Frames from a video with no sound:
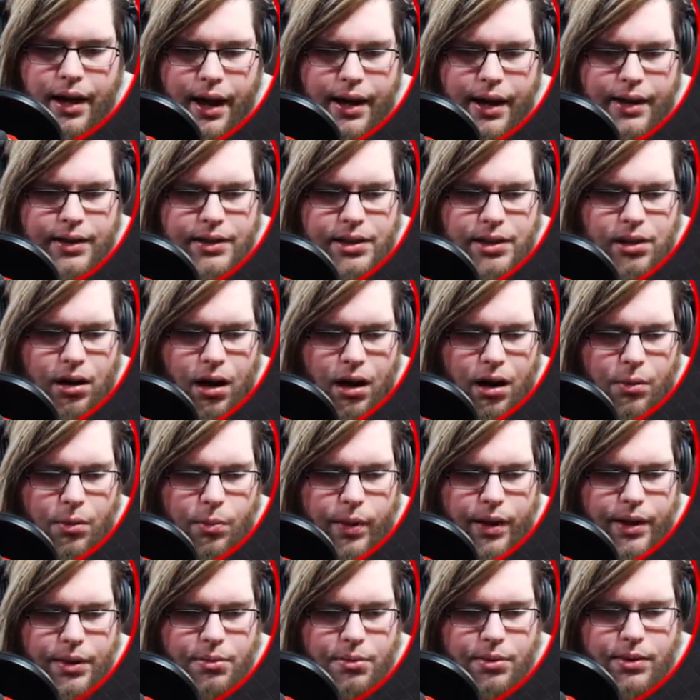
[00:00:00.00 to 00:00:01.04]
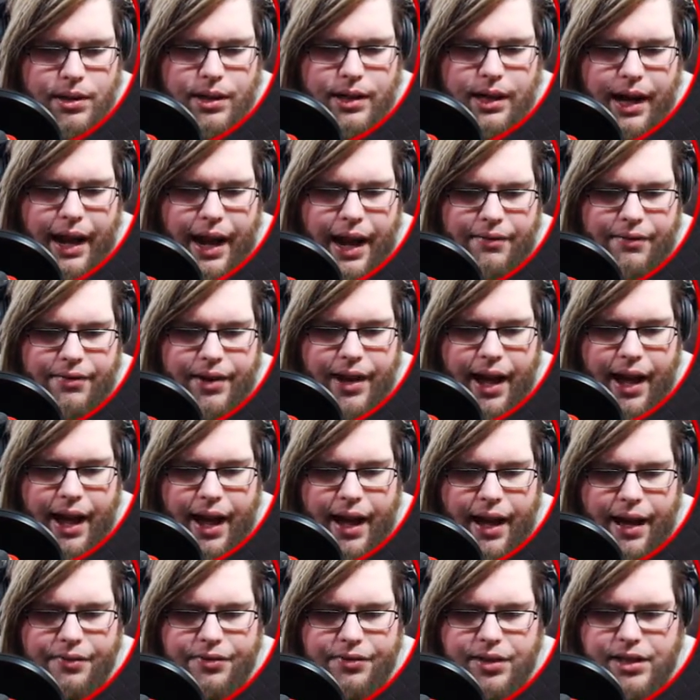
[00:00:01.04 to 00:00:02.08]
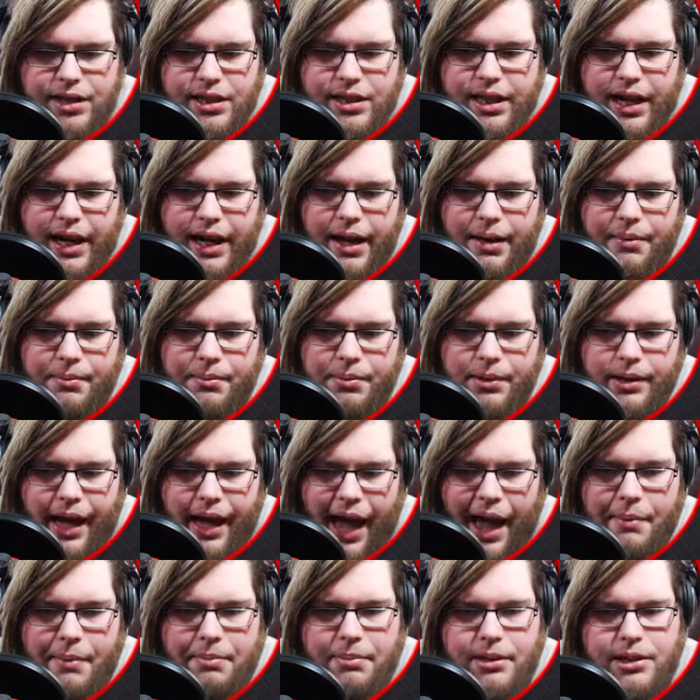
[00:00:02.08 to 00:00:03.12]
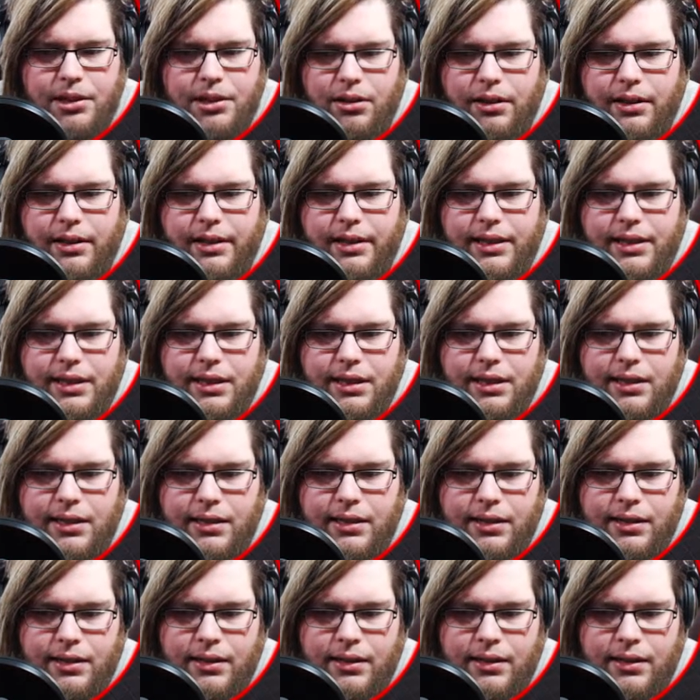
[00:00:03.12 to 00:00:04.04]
And to start with, we're going to have the same cabinetries